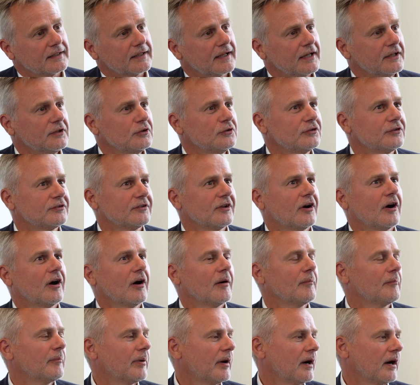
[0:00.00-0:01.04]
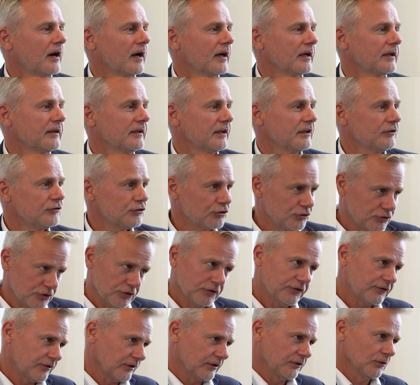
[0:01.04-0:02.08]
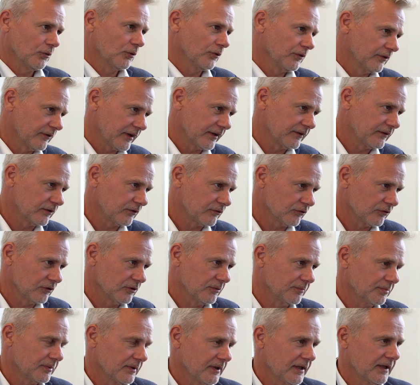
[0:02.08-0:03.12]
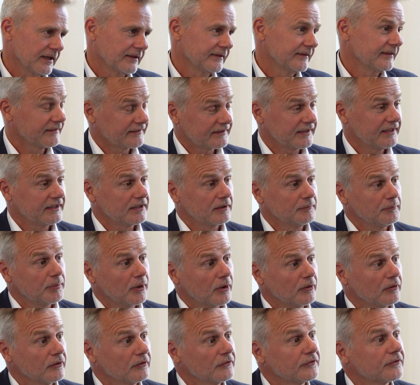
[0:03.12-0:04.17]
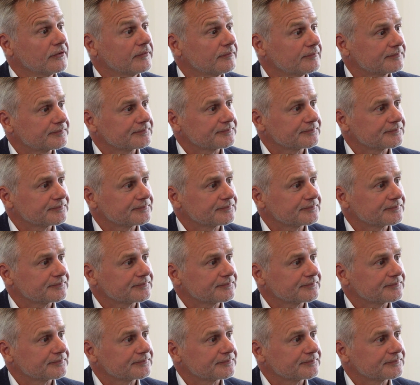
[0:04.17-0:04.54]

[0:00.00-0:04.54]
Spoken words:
Can you start by introducing Northern Data Group and its key components?